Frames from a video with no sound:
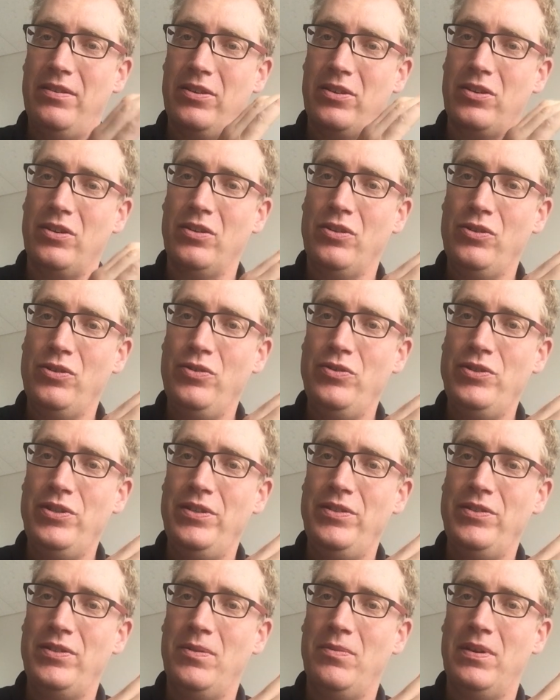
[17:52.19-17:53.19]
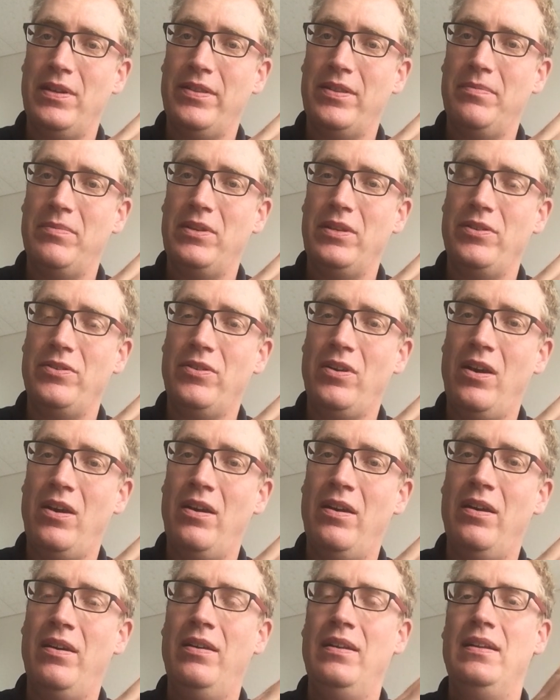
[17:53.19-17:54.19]
The conclusions, you want them to
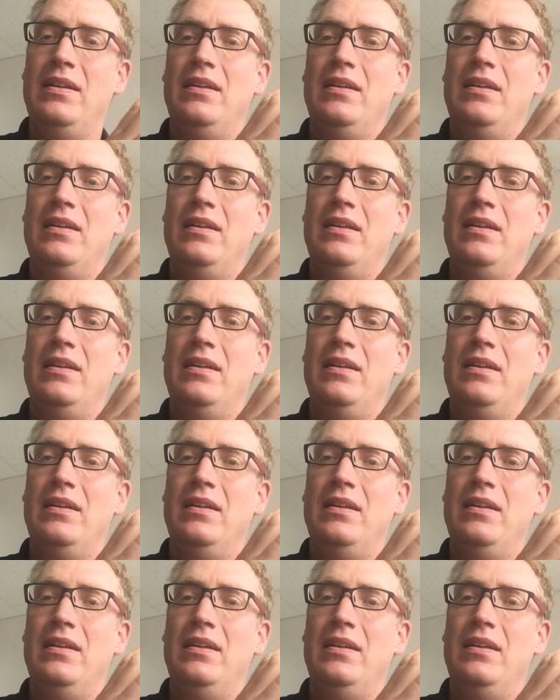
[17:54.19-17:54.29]
draw,